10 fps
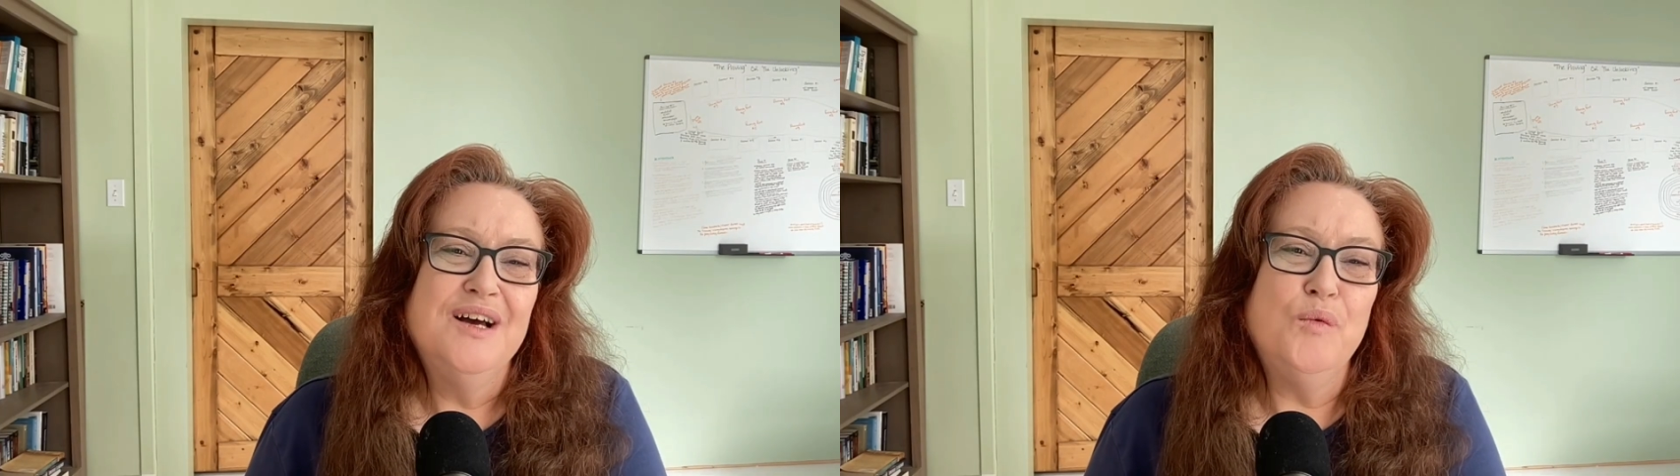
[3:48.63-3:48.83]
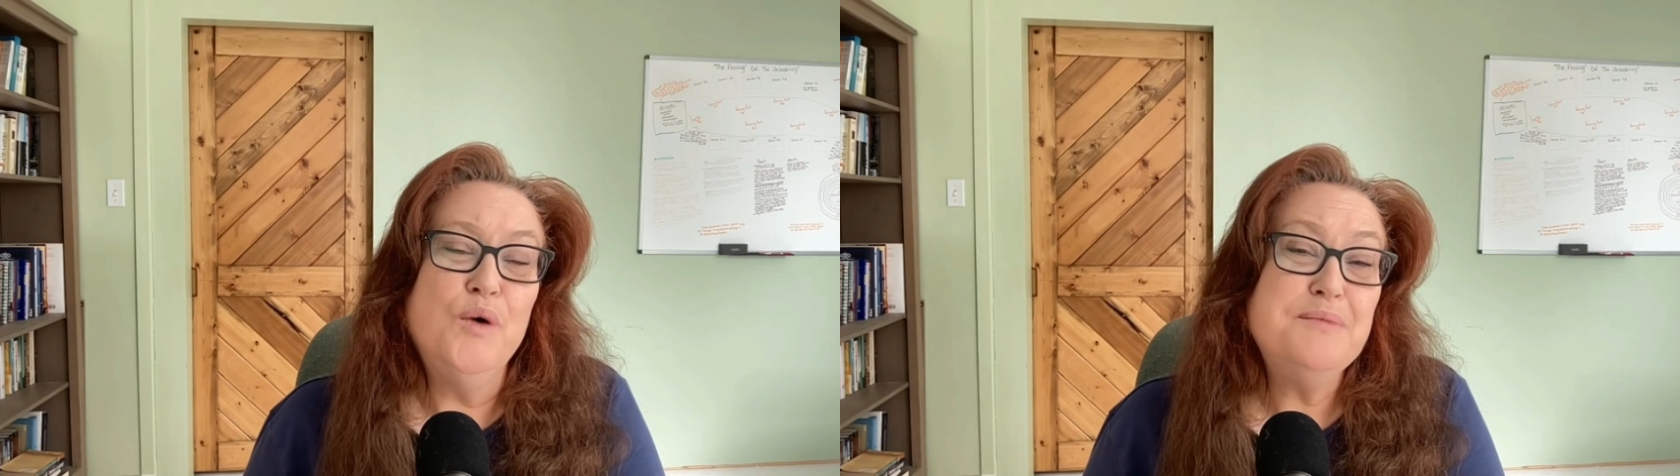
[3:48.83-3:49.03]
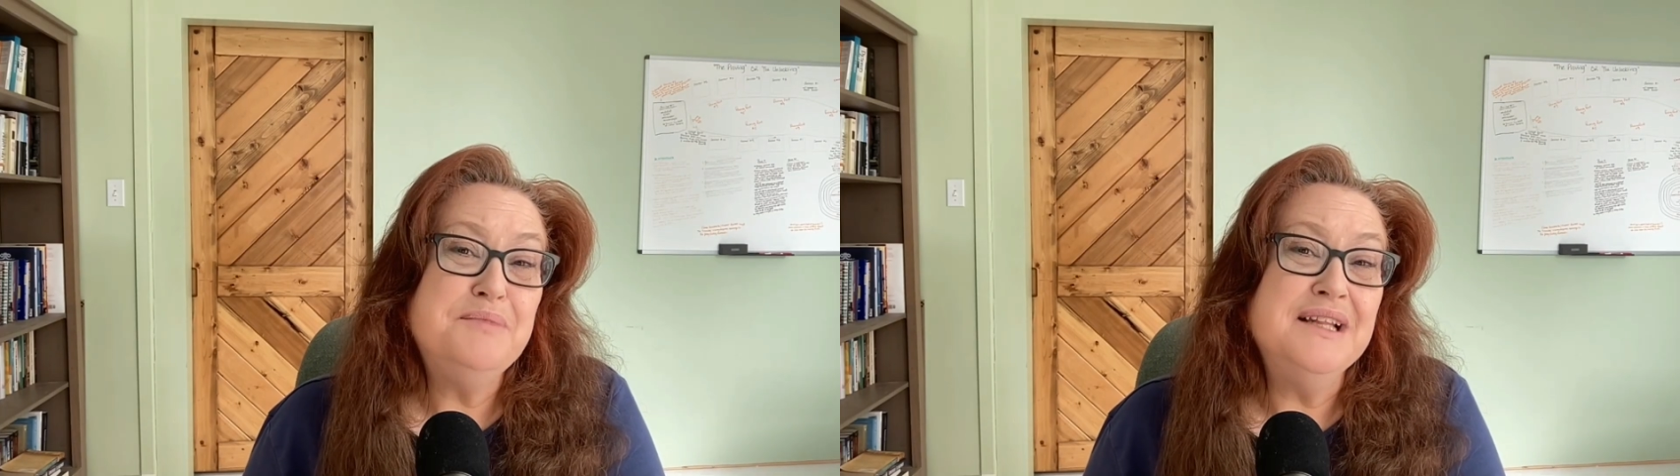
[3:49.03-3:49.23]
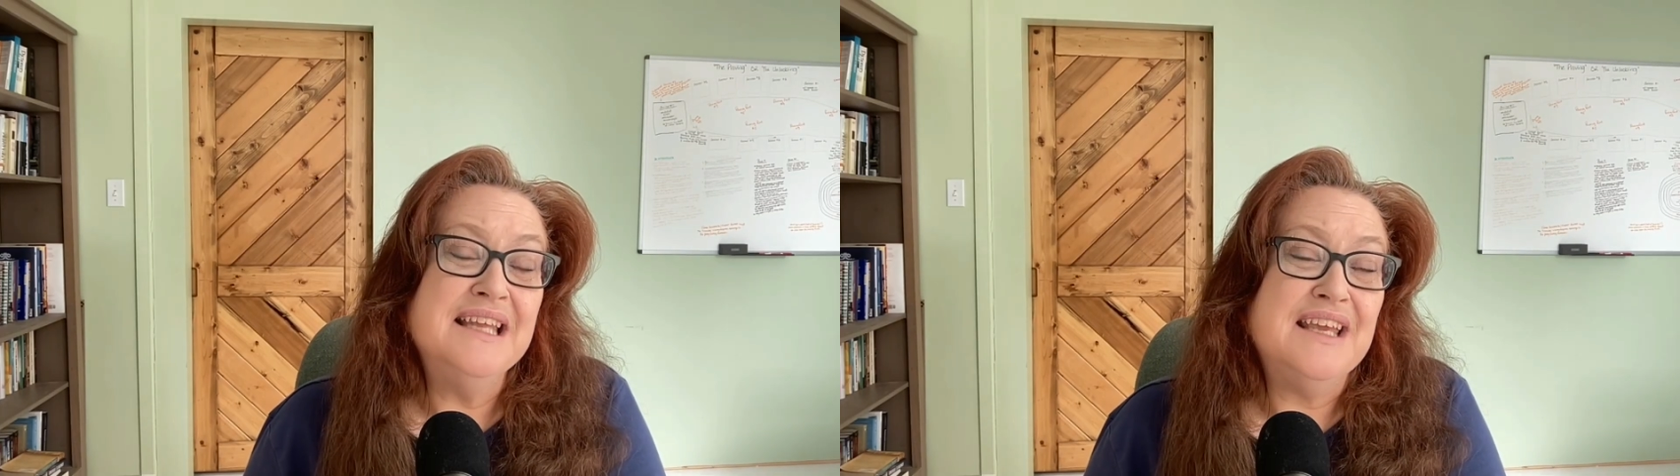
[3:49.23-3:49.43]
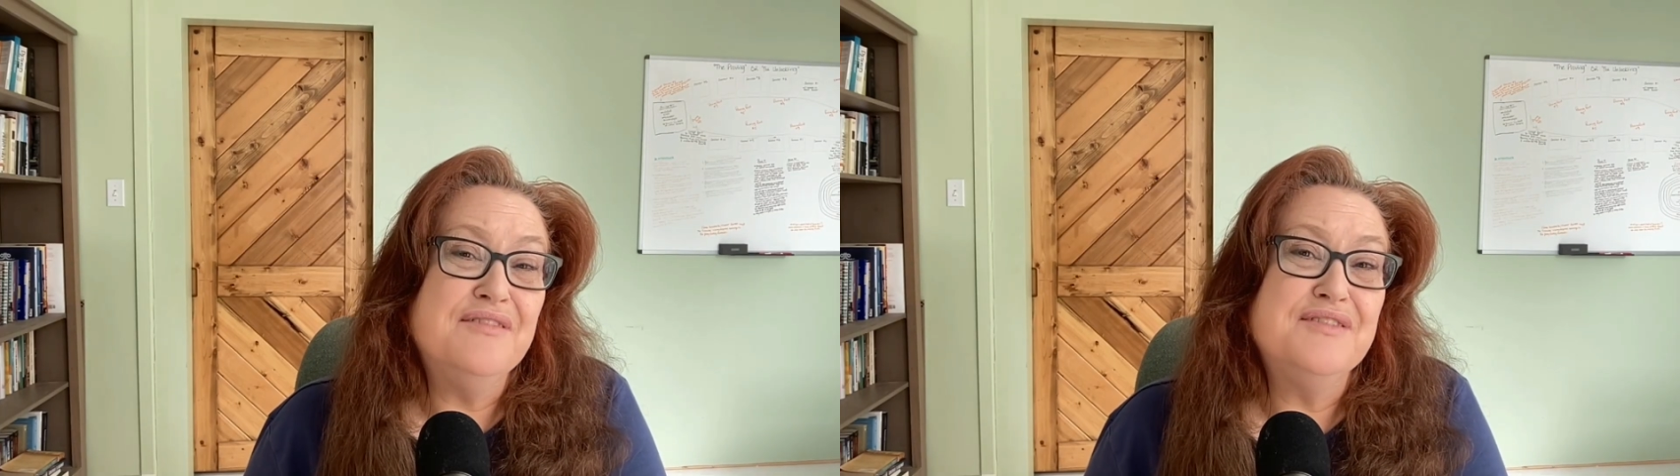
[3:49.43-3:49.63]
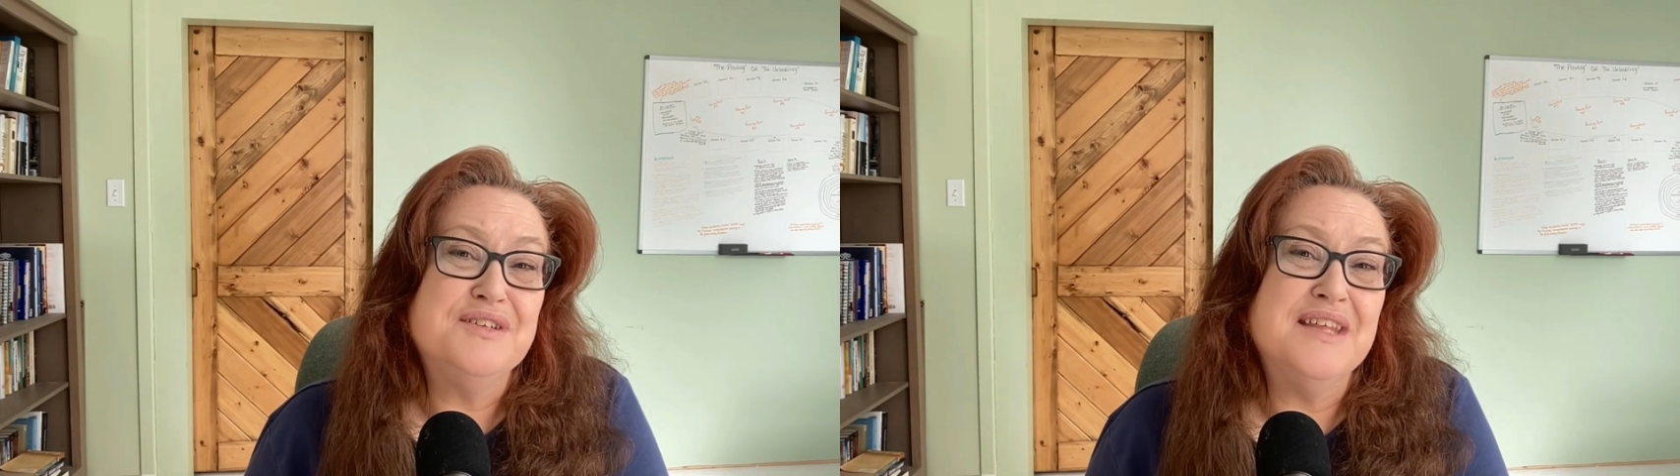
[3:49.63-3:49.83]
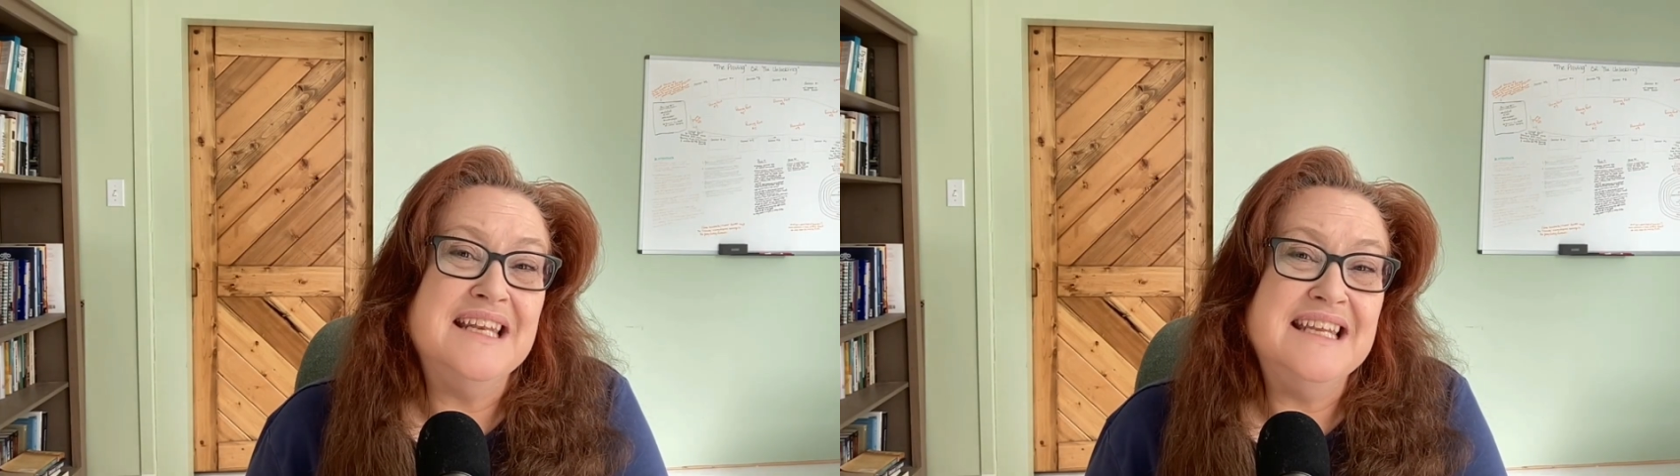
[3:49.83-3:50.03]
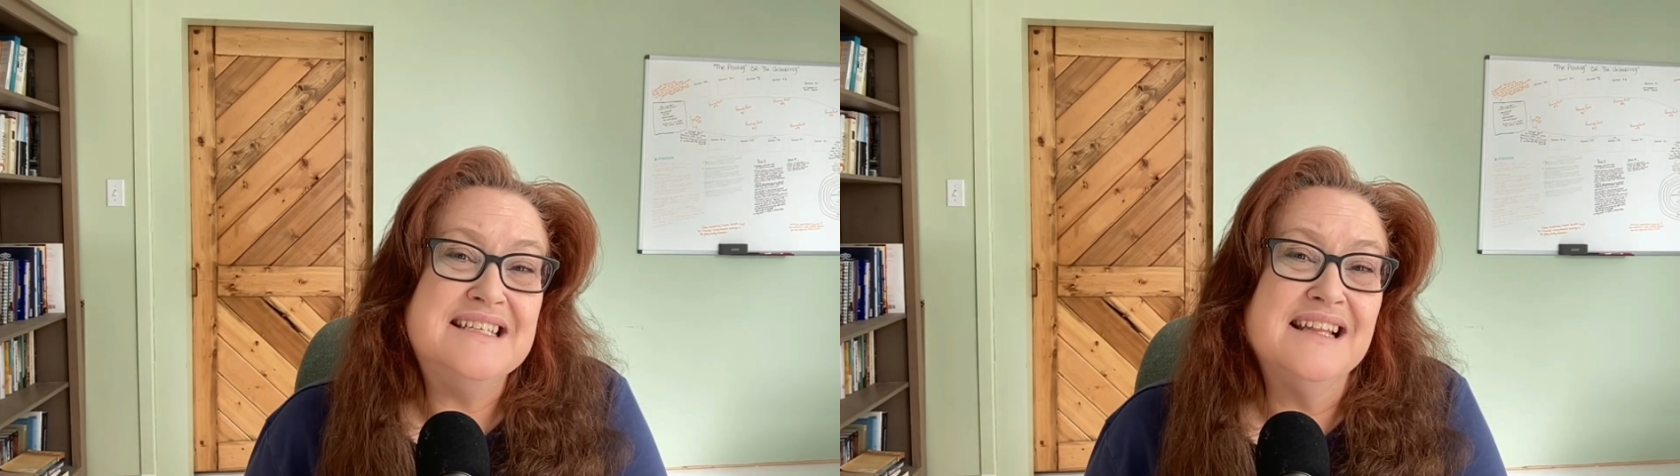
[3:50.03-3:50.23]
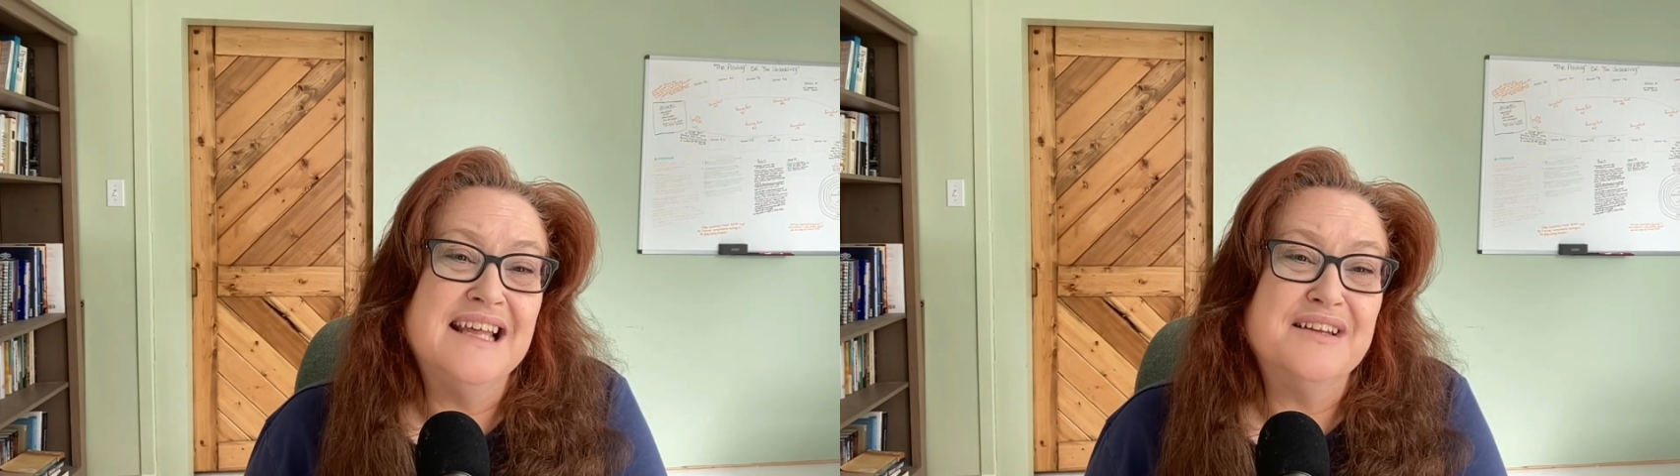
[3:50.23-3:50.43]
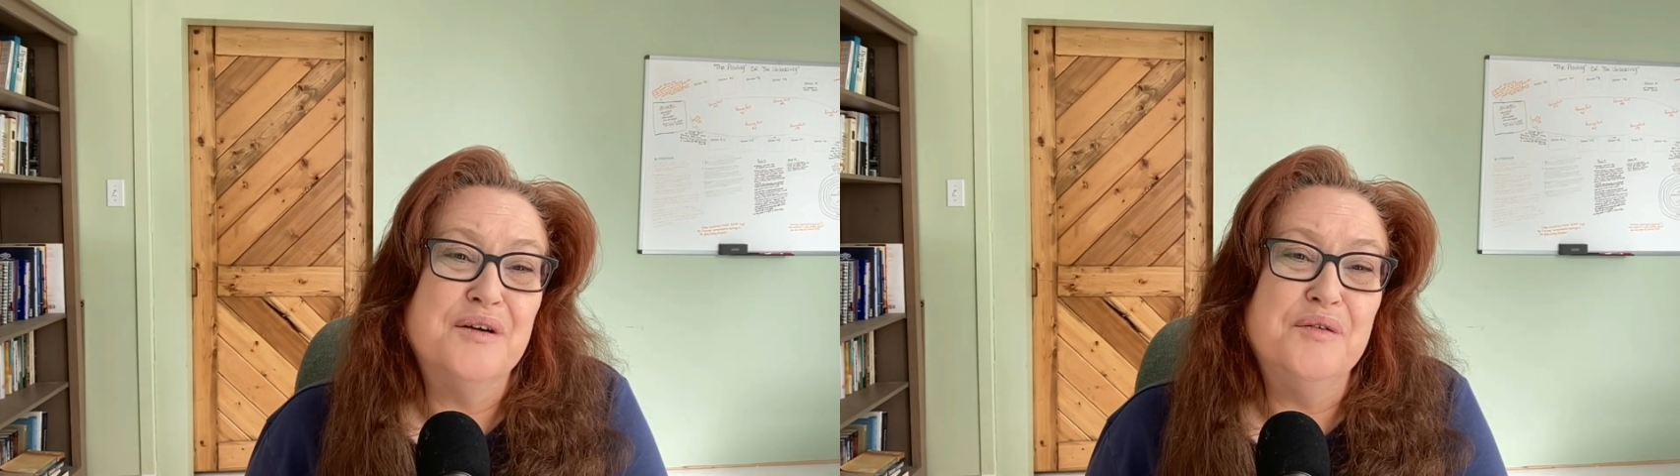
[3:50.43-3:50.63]
What belief do they need to
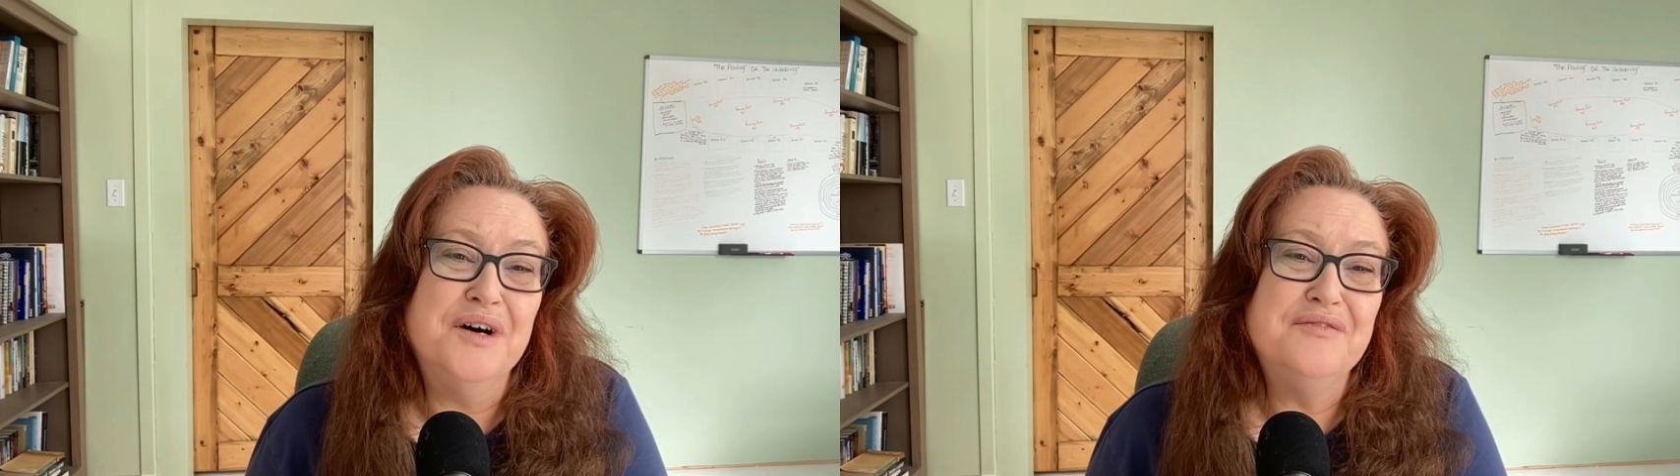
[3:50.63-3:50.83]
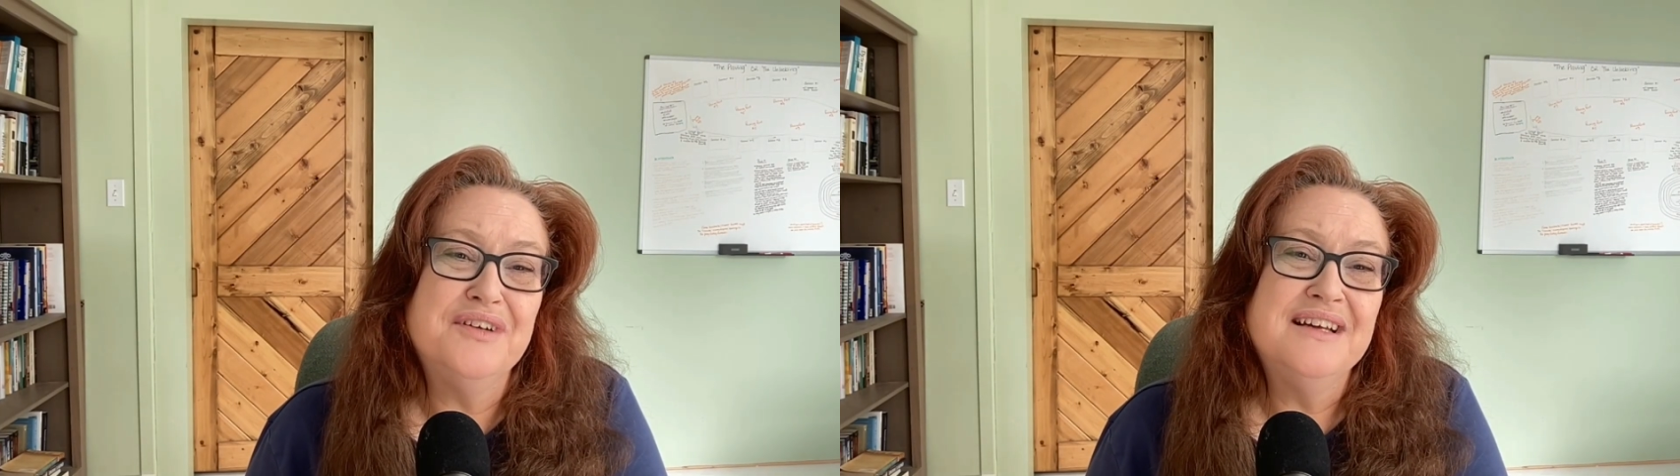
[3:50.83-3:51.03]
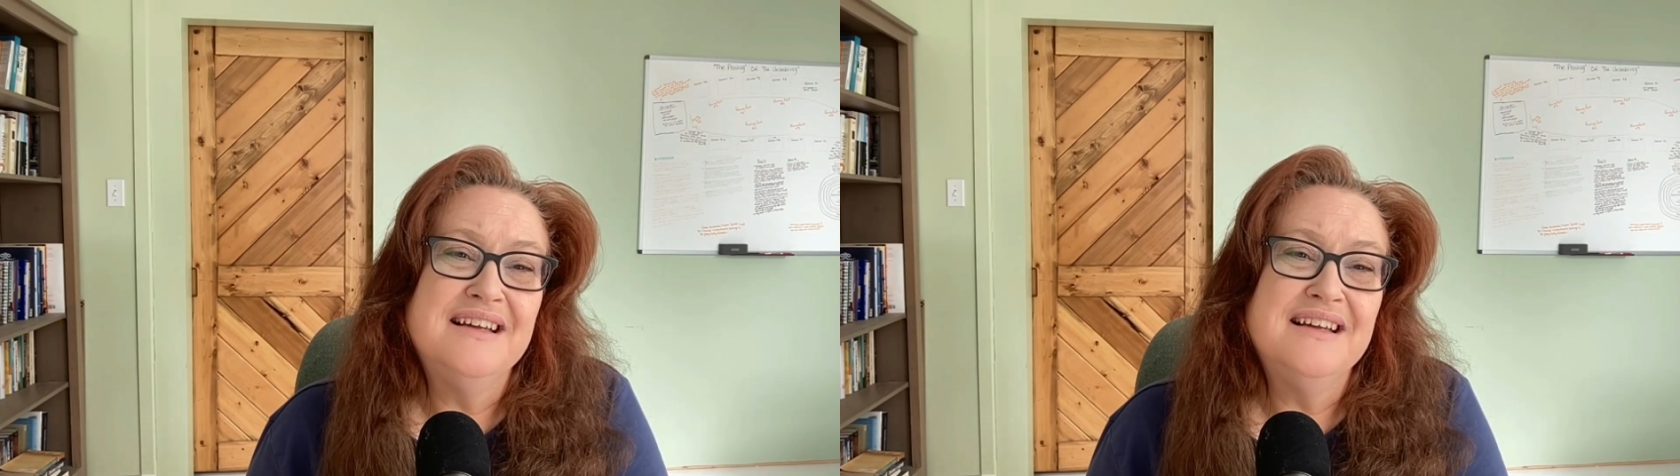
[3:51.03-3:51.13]
let go of?